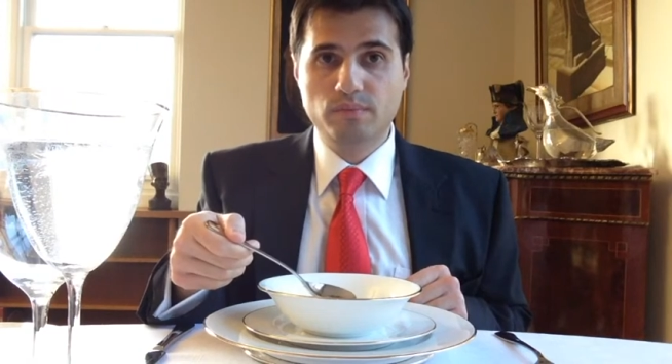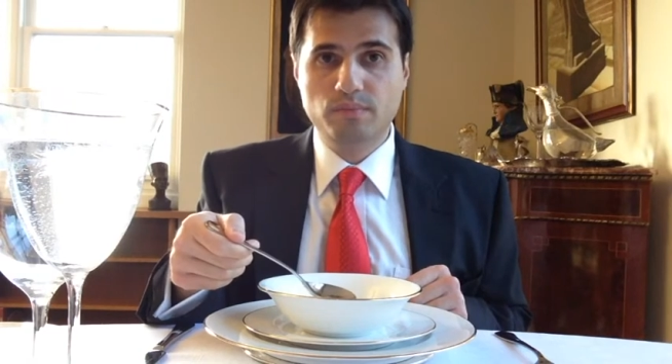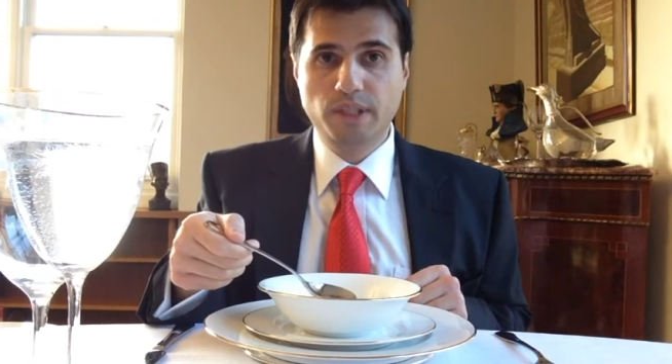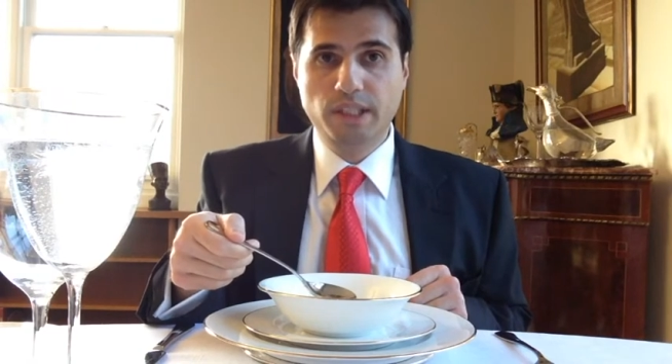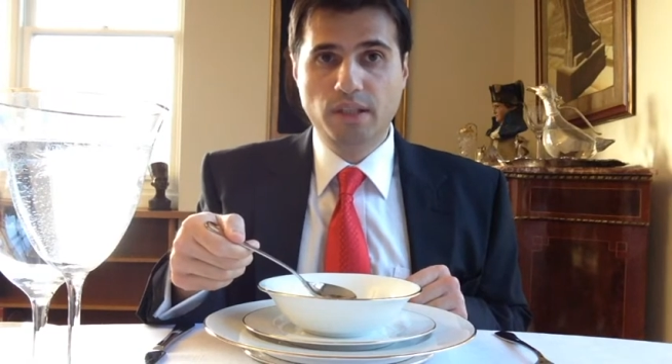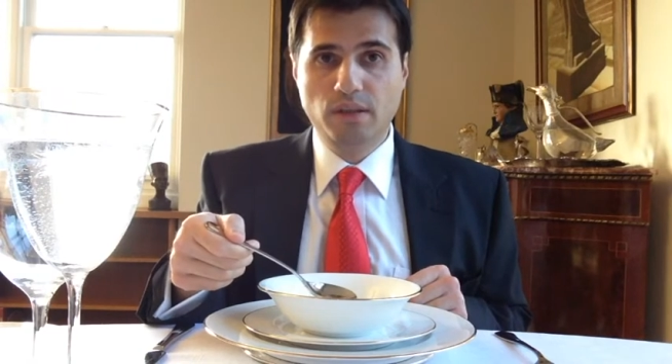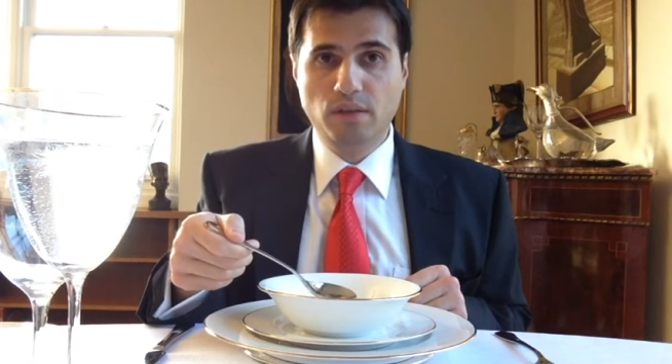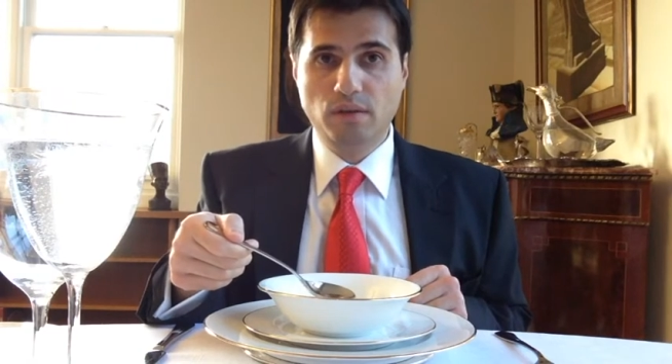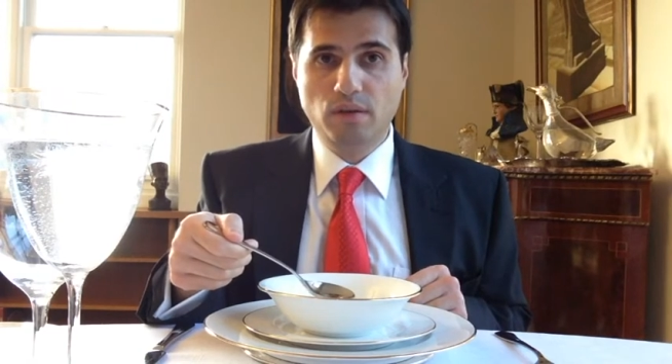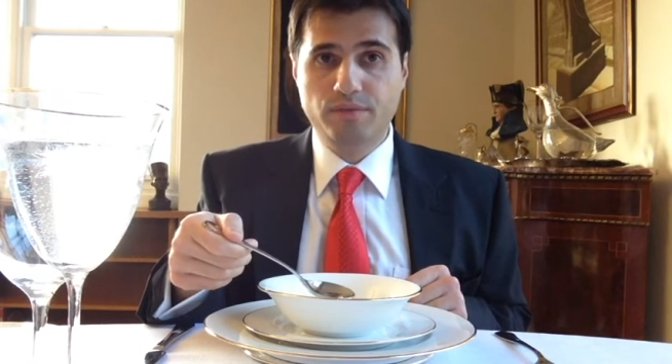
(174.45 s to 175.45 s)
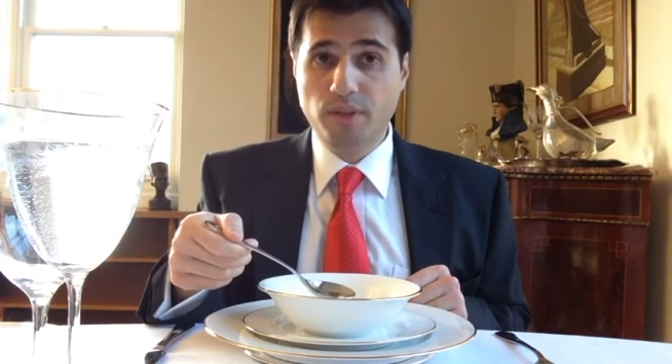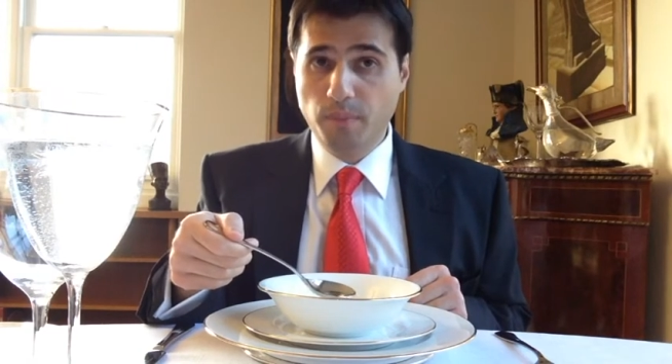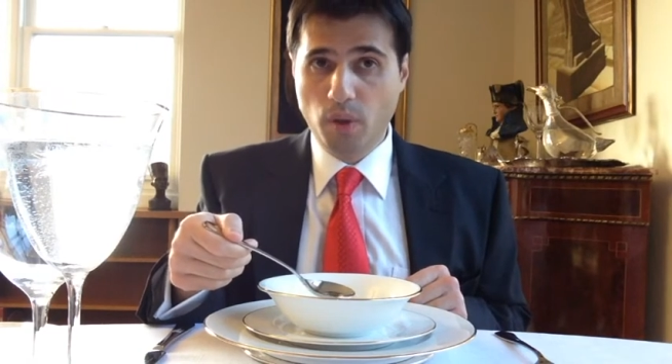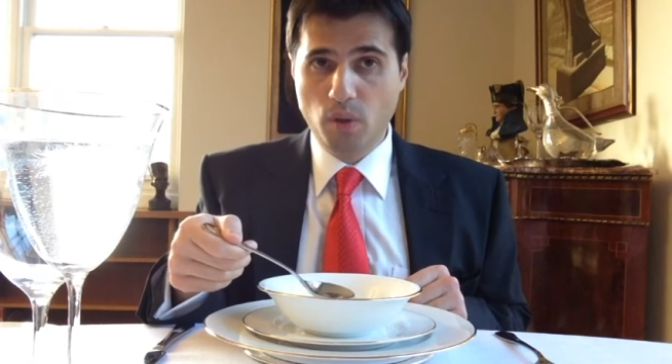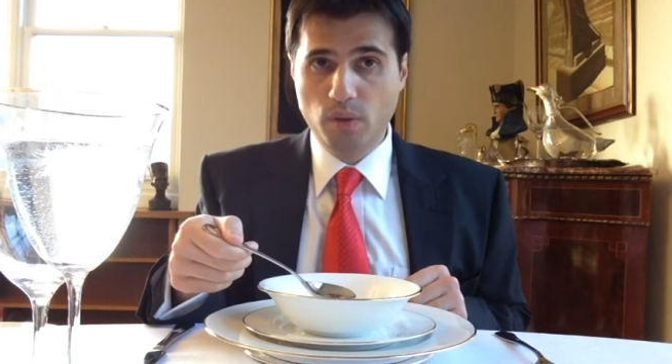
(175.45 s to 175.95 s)
middle of the
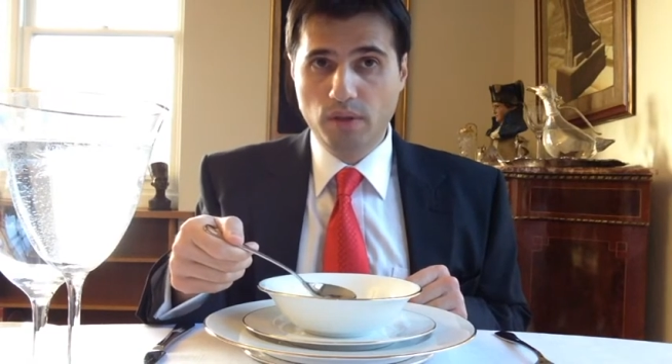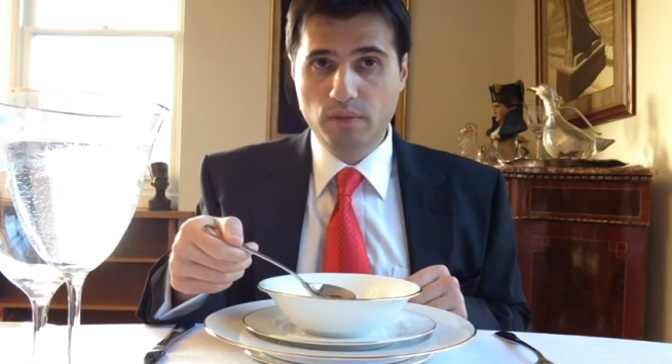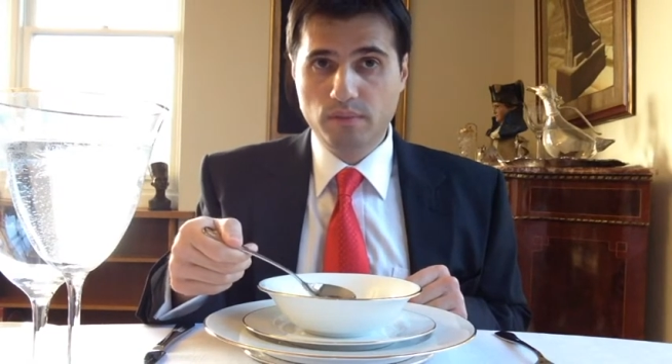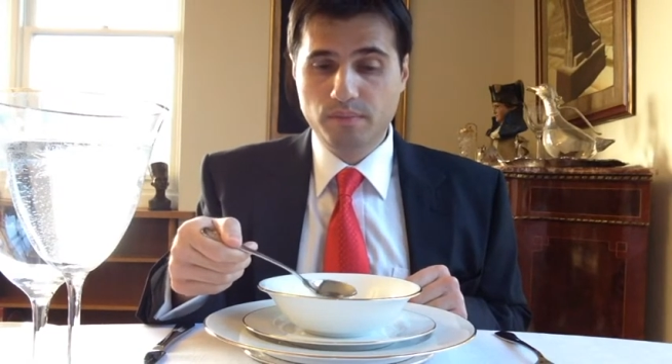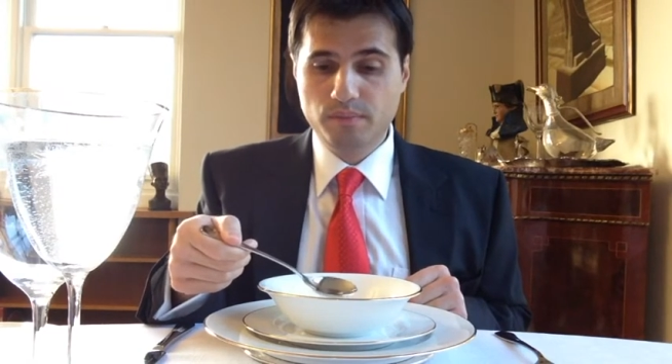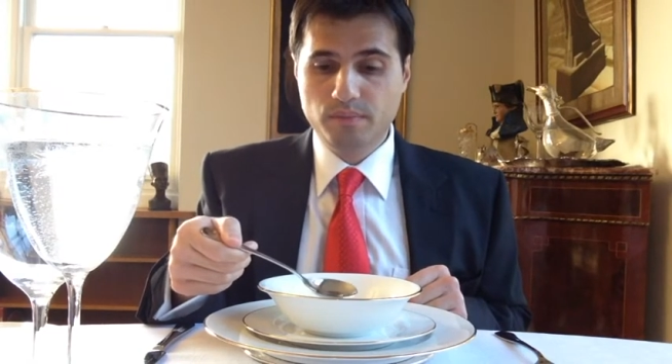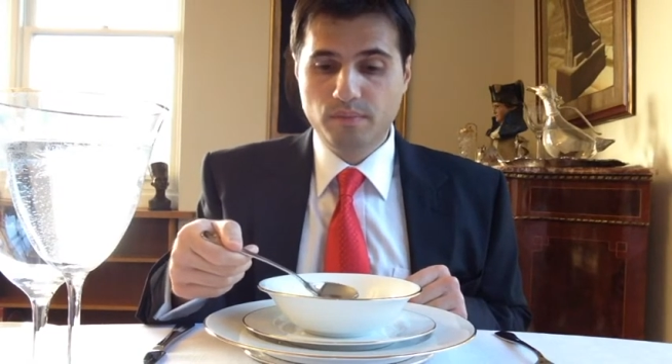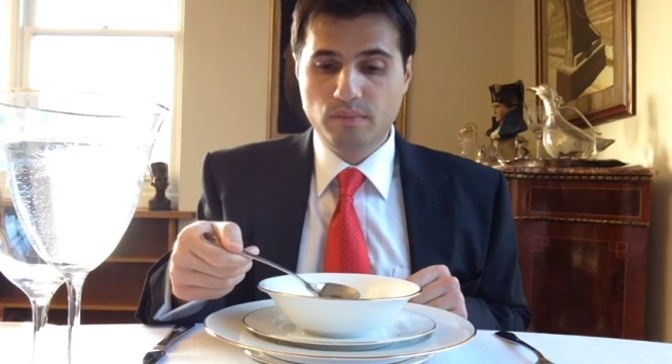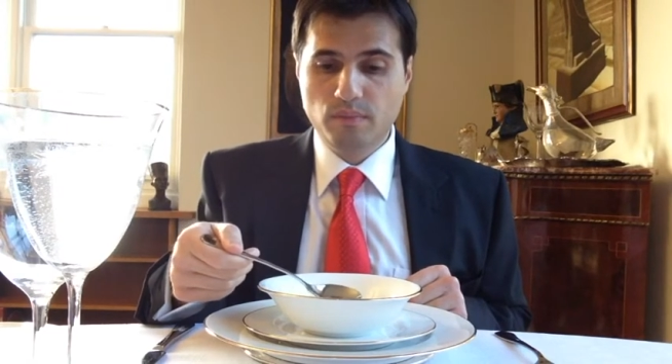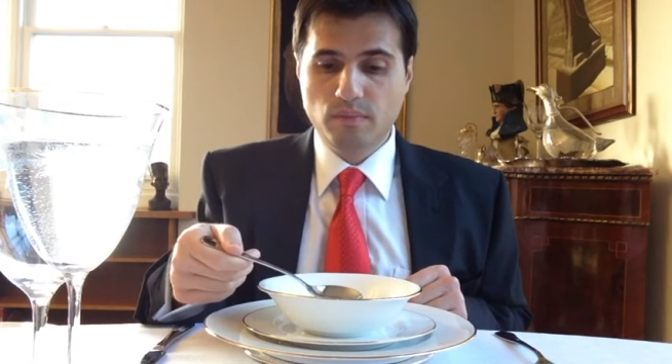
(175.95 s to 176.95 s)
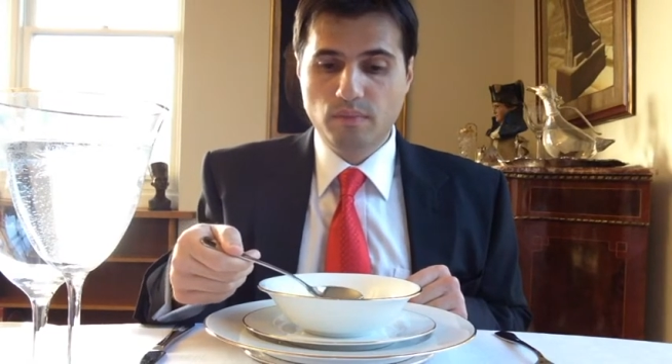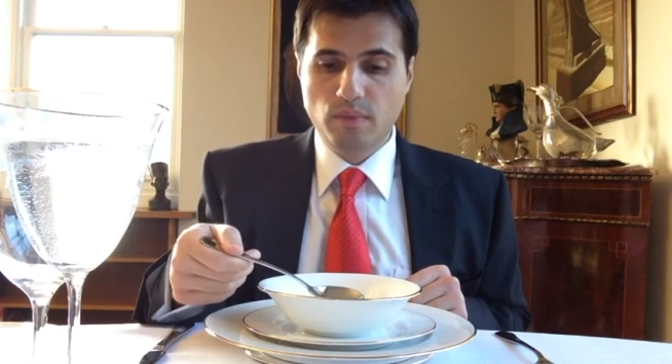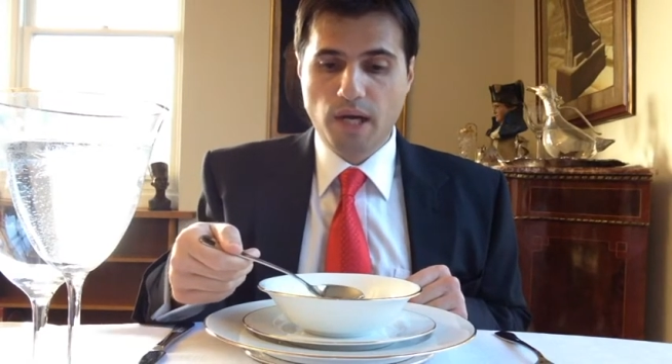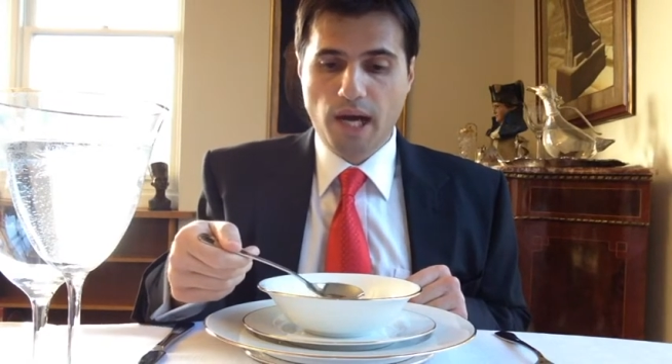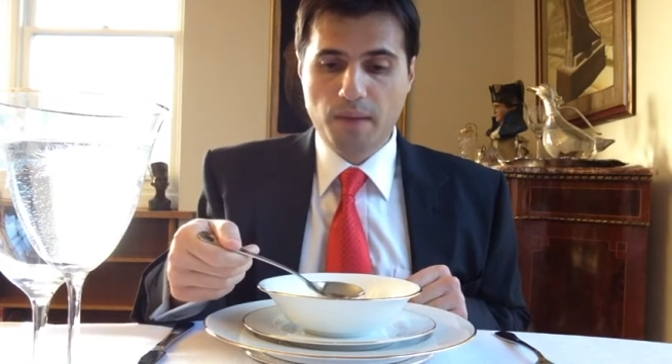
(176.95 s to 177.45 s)
bowl,
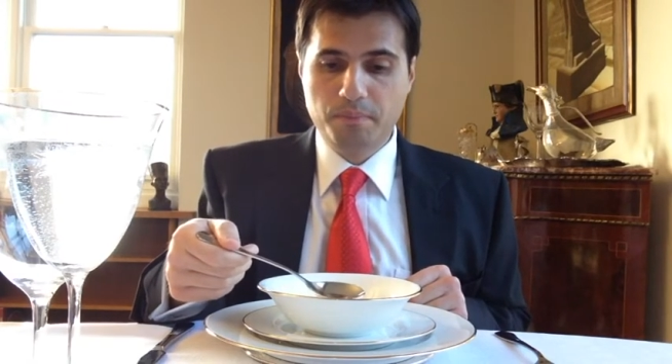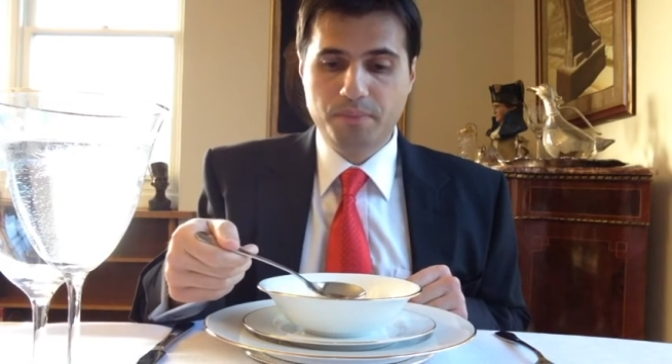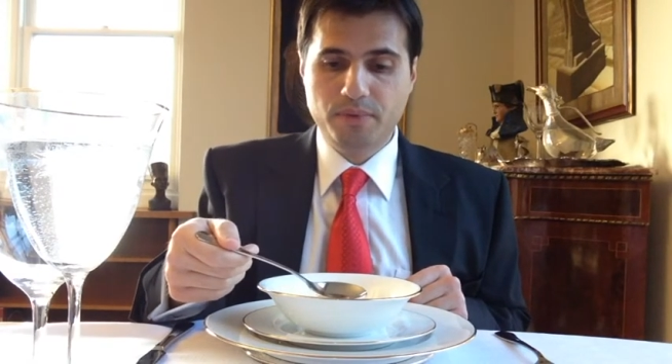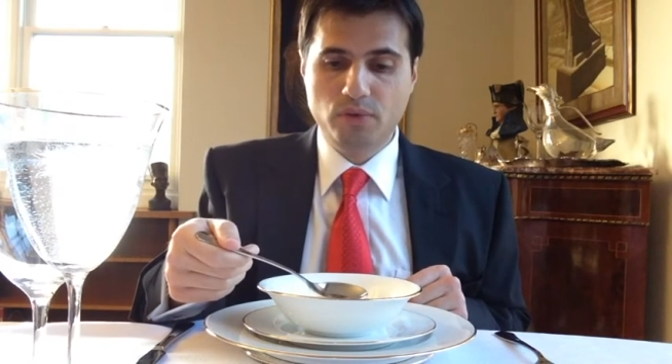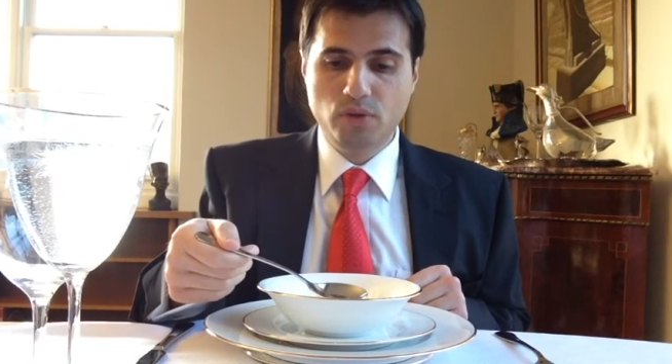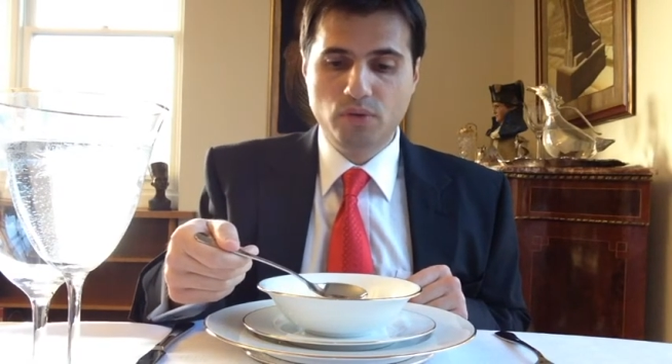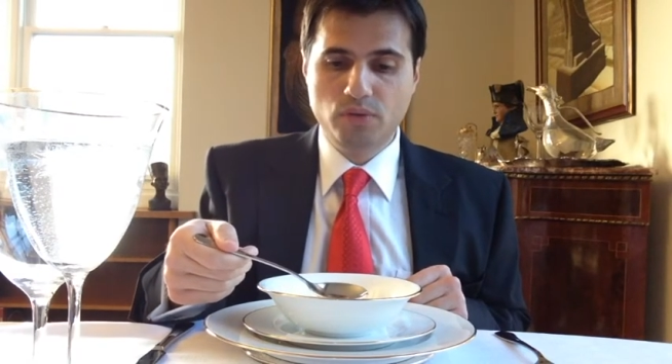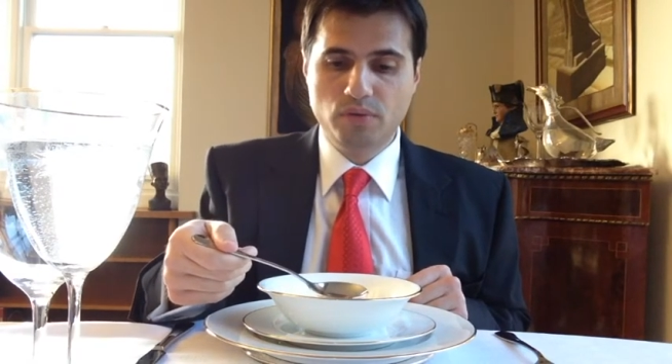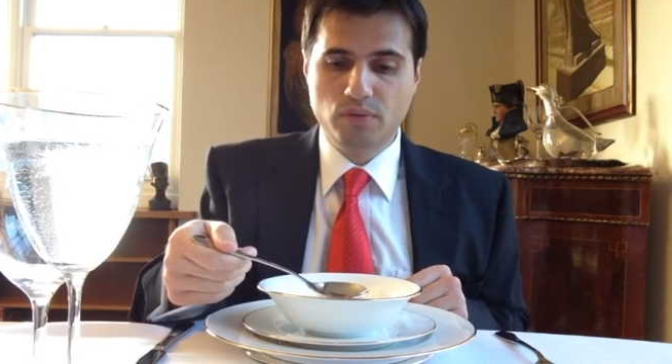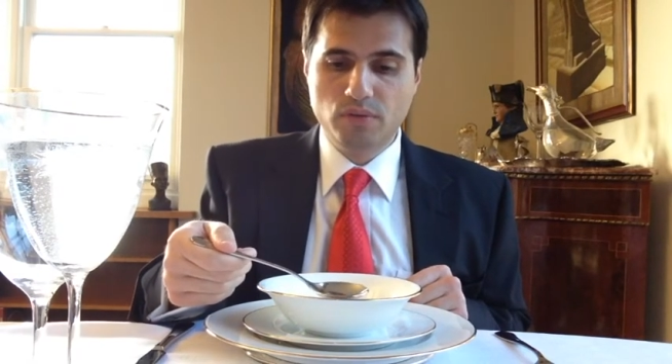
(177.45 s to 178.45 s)
up, noon,